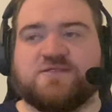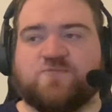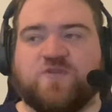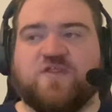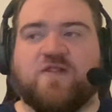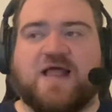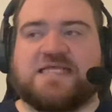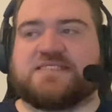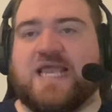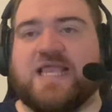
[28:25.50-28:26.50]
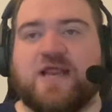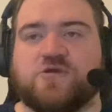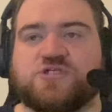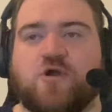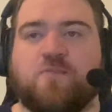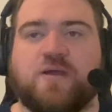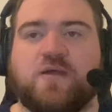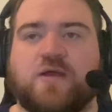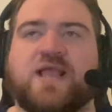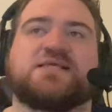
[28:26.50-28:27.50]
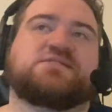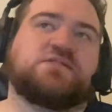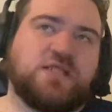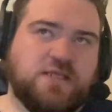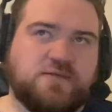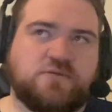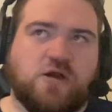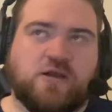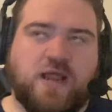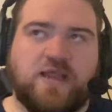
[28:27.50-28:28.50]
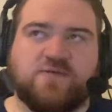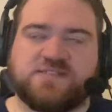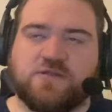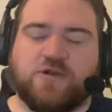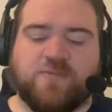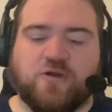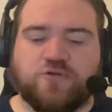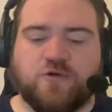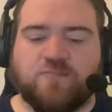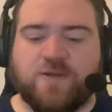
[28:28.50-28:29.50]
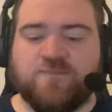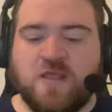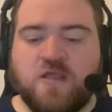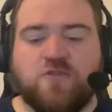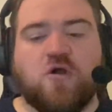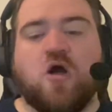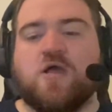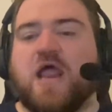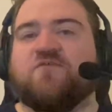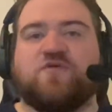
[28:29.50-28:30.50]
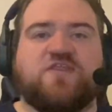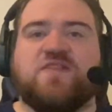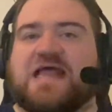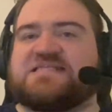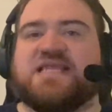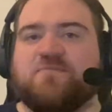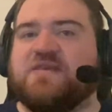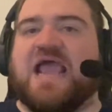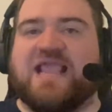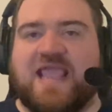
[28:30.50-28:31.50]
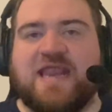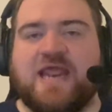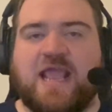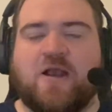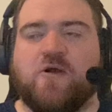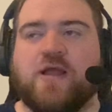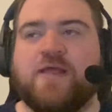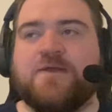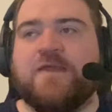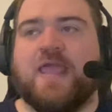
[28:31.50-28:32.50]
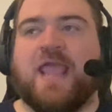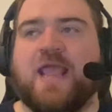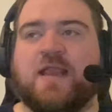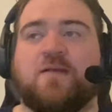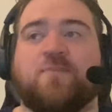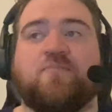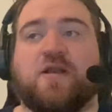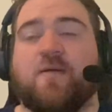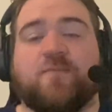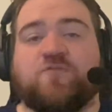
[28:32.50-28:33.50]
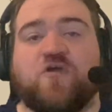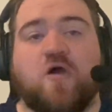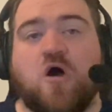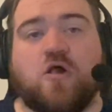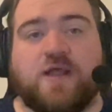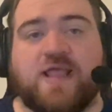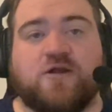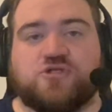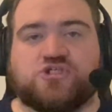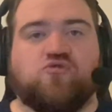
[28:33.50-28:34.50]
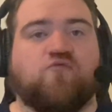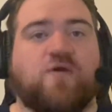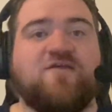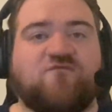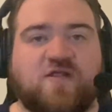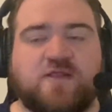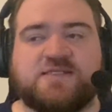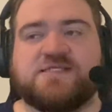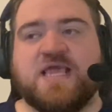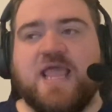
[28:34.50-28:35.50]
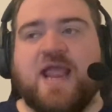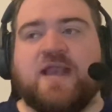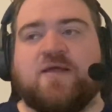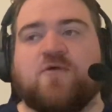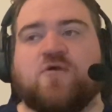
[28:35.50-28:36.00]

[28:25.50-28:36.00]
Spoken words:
within the last decade or so. But I guess the Dark Knight is a little bit older, but they're all kind of within that same decade era. But they're all again are just great villains, and